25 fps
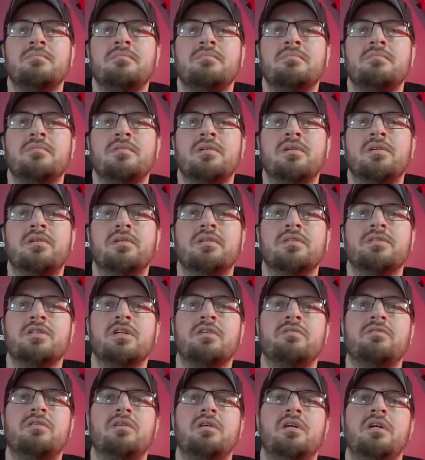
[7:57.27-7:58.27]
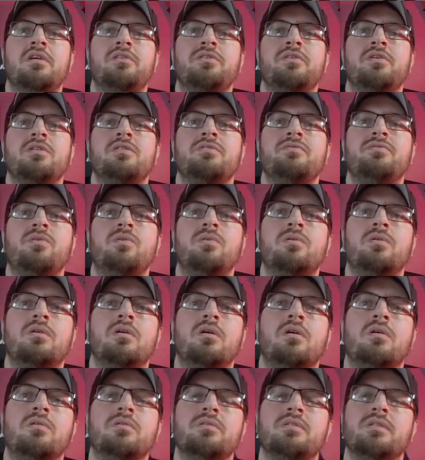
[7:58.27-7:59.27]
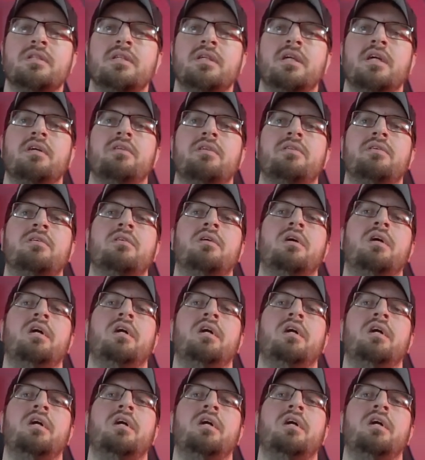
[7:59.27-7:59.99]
All right, so after I had those 4 all together, I had